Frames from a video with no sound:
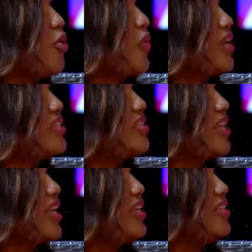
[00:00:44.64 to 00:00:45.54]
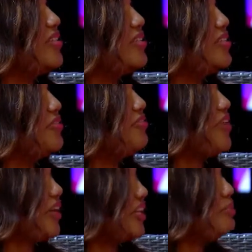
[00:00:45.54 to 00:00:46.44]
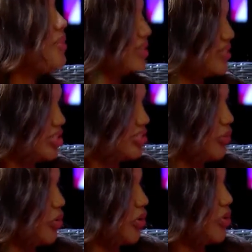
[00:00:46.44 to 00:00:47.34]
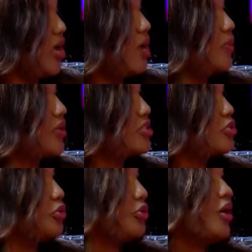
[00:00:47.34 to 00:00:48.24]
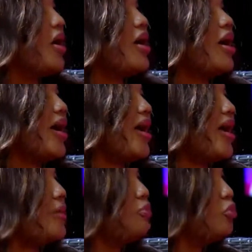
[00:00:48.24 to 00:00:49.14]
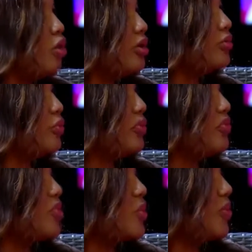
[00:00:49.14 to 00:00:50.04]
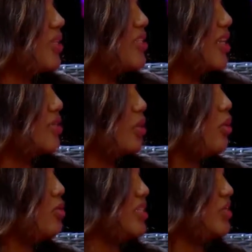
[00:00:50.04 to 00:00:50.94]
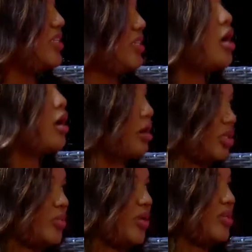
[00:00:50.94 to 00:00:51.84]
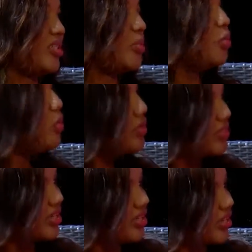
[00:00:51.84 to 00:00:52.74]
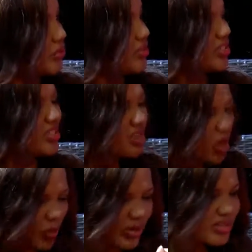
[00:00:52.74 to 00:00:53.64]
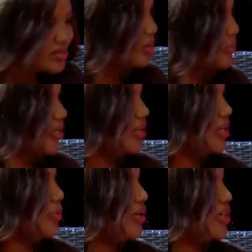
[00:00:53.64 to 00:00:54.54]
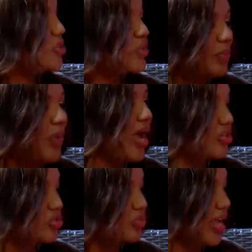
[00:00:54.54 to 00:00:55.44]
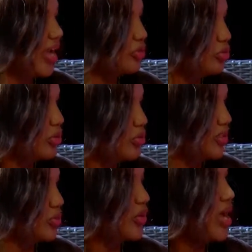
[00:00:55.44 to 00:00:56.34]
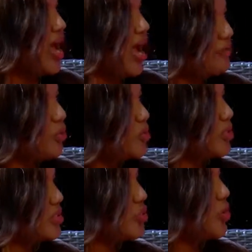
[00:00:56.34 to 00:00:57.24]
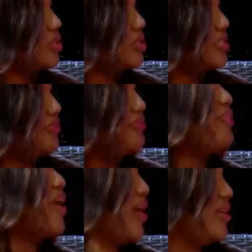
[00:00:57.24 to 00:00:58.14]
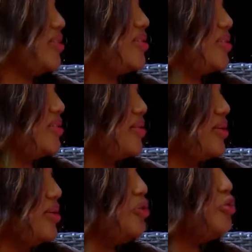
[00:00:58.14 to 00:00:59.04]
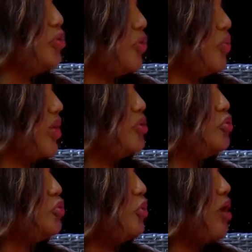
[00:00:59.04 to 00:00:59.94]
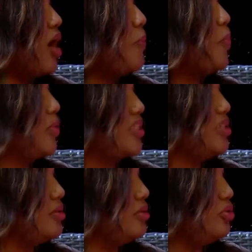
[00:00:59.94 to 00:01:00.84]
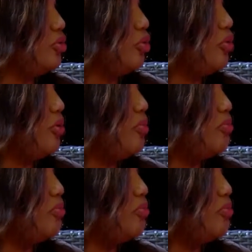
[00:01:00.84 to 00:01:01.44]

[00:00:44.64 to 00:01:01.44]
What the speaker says: always the defining message for you? Because, you know, I'm not one of those people that says, oh, Timmy is a gospel artist. But one thing I know is that there's always something about, there's always a passion behind your music. So I've always wanted to know what defines you when you are putting your